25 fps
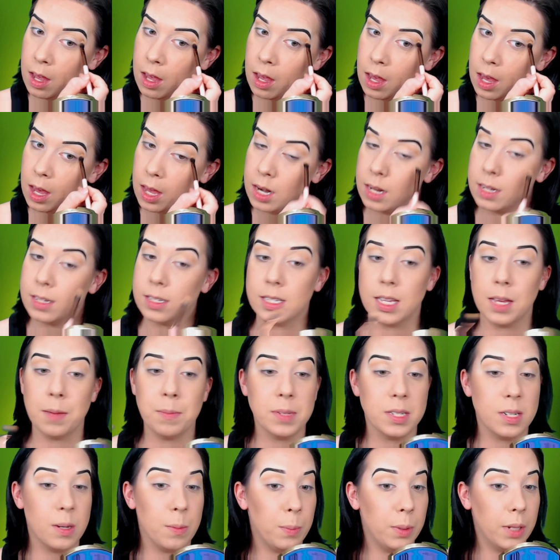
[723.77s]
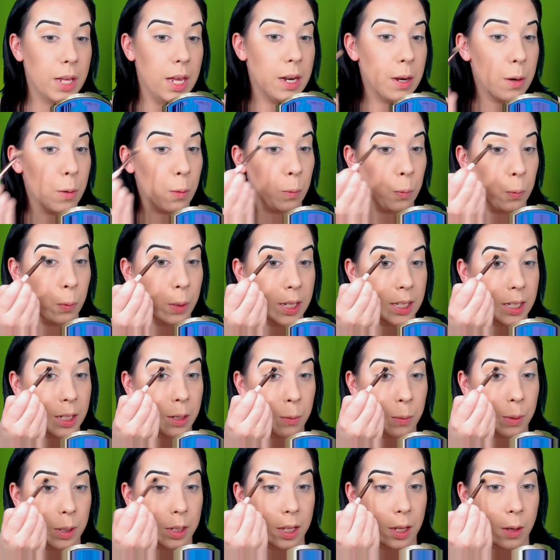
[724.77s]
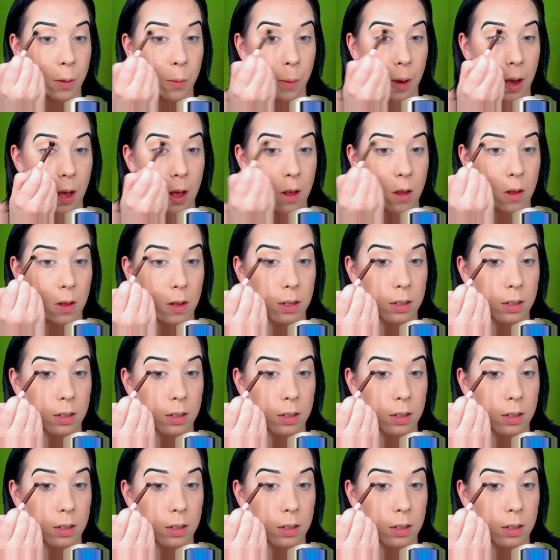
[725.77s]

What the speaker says: And it seems to blend really well.